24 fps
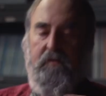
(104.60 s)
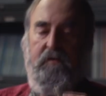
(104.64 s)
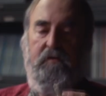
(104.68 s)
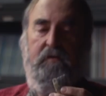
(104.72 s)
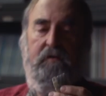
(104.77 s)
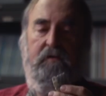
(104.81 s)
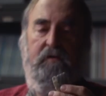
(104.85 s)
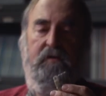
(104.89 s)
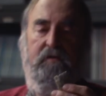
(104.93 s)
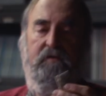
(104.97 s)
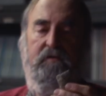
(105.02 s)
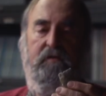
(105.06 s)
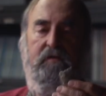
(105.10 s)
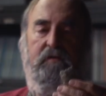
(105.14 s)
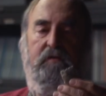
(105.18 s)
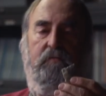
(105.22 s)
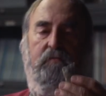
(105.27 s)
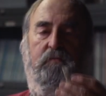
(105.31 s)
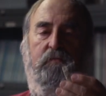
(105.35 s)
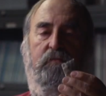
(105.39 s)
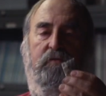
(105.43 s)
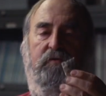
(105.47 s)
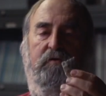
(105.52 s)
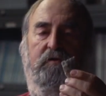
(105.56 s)
th this
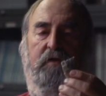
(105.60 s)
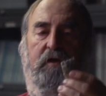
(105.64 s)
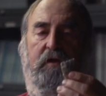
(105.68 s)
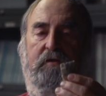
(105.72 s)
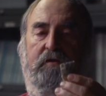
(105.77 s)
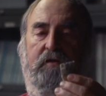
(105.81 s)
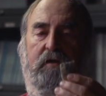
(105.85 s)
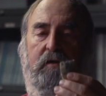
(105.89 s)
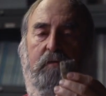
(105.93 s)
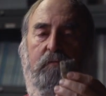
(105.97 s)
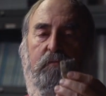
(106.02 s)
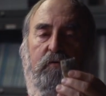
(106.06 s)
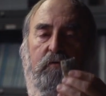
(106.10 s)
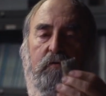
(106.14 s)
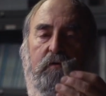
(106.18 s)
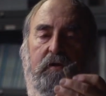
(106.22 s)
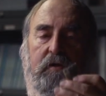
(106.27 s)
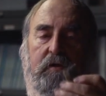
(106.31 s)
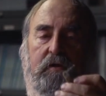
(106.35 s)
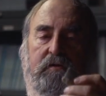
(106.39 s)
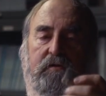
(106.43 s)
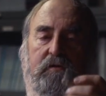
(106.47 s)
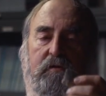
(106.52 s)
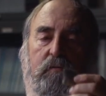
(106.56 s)
projectile
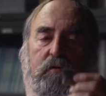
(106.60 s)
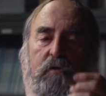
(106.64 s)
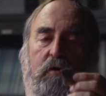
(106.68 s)
point, it's a